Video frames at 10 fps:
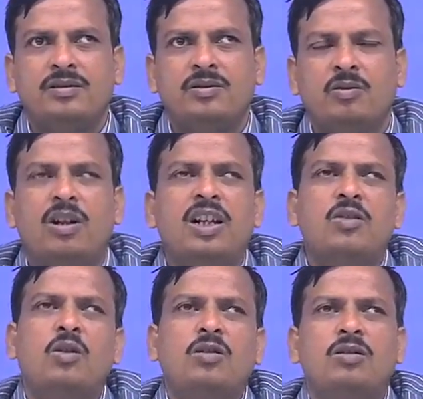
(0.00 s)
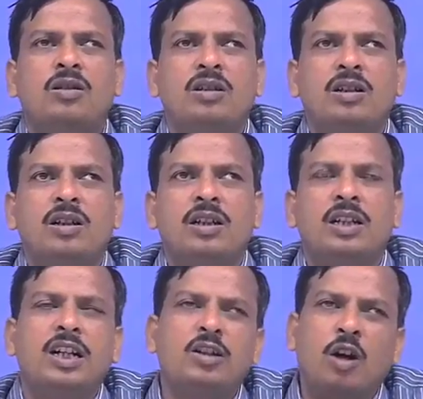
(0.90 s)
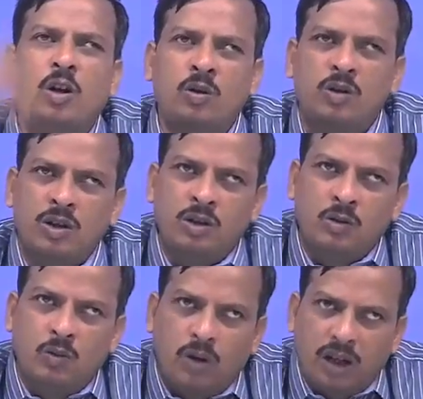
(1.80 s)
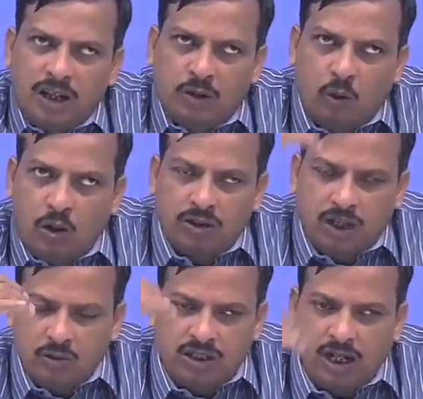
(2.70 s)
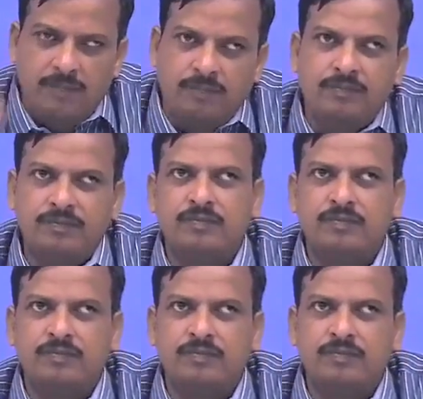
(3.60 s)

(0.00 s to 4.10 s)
What he know? He know What are the course outcome?